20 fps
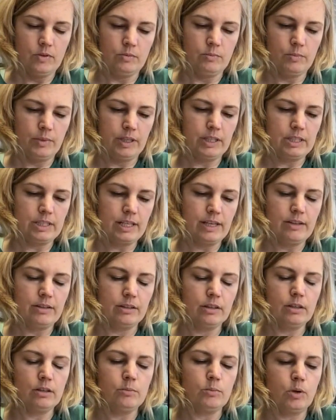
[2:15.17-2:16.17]
Bring it together a
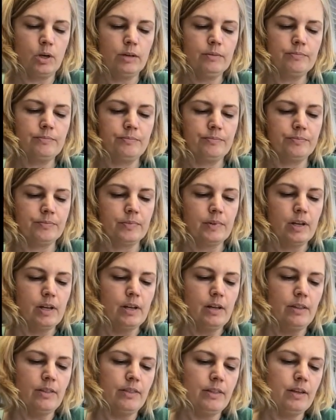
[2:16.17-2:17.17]
little more.
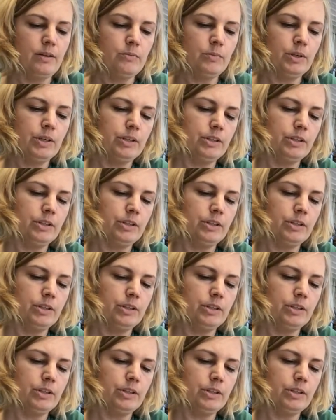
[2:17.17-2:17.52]
Then what